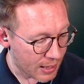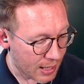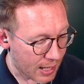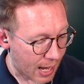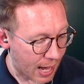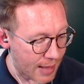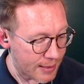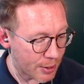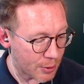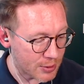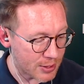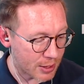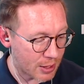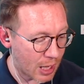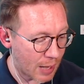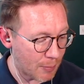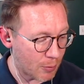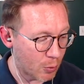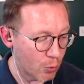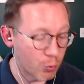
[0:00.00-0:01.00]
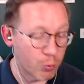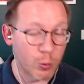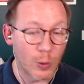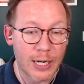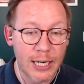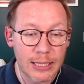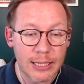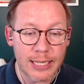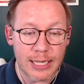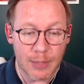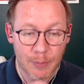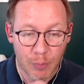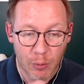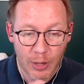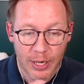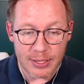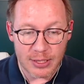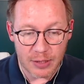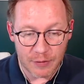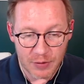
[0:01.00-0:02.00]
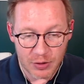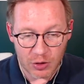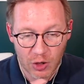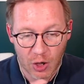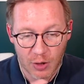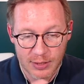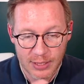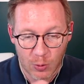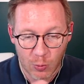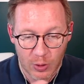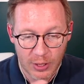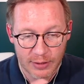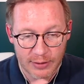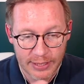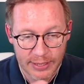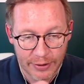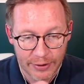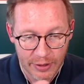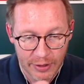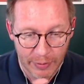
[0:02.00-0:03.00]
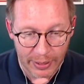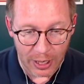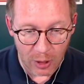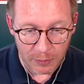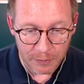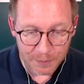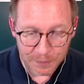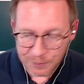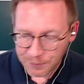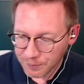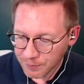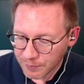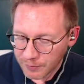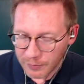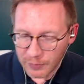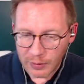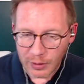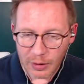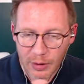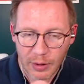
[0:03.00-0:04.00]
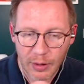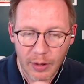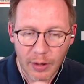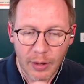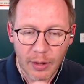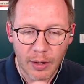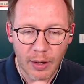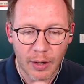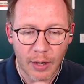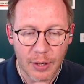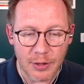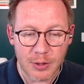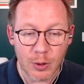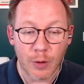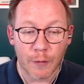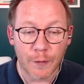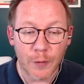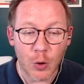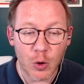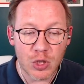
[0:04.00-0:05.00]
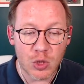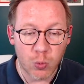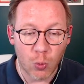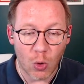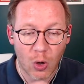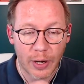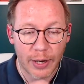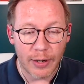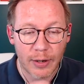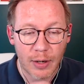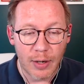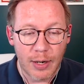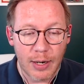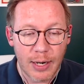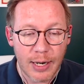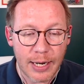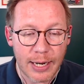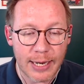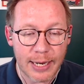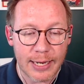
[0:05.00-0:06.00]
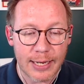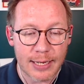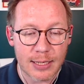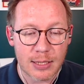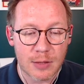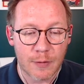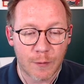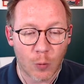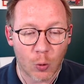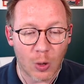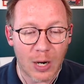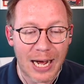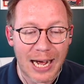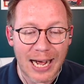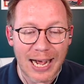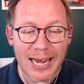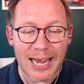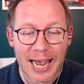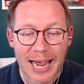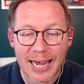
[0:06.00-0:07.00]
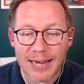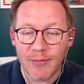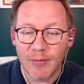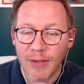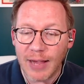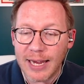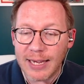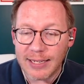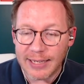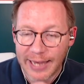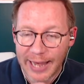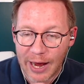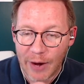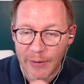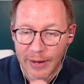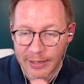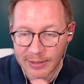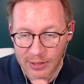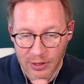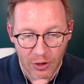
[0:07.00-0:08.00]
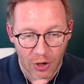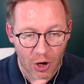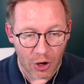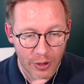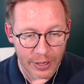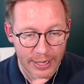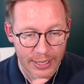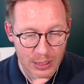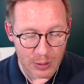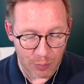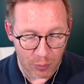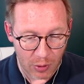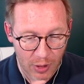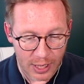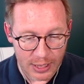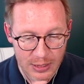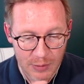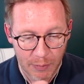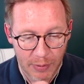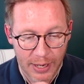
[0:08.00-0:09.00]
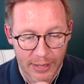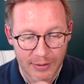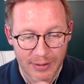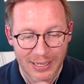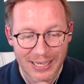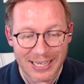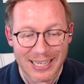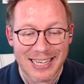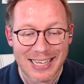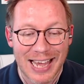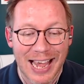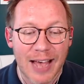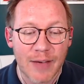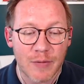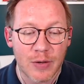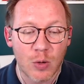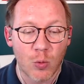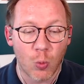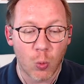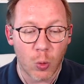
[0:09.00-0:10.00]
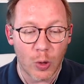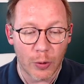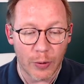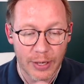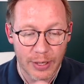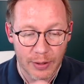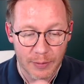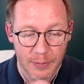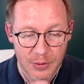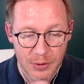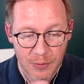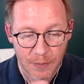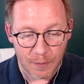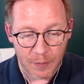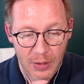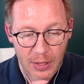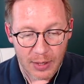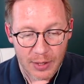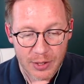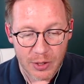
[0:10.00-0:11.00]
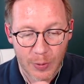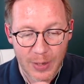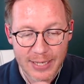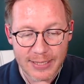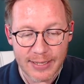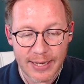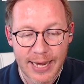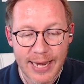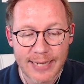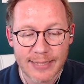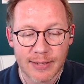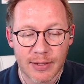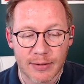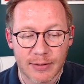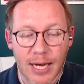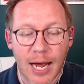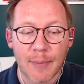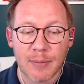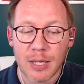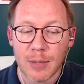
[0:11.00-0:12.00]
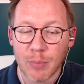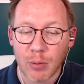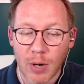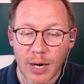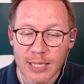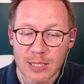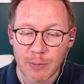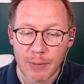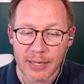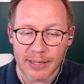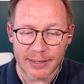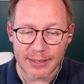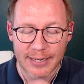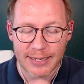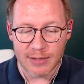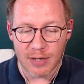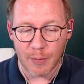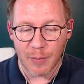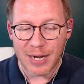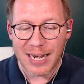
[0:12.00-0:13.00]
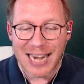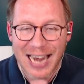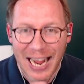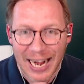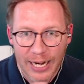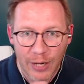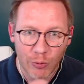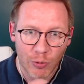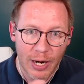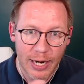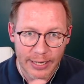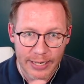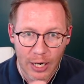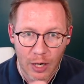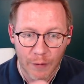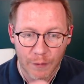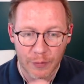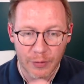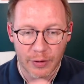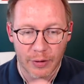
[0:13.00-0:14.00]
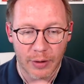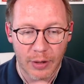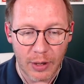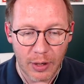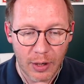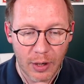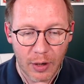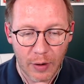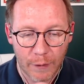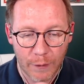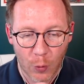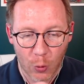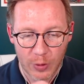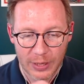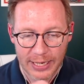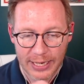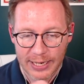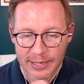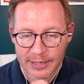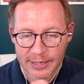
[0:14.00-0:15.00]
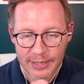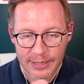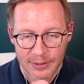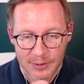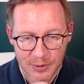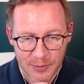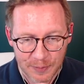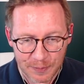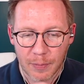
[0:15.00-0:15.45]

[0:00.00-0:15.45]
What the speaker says: And there's a couple really impressive starts I want to tell you about. So the first one is for High A Lake County. It's Guardians prospect, Gavin Williams. So he's a top 10 prospect. I think he's number 9 right now for the Indians,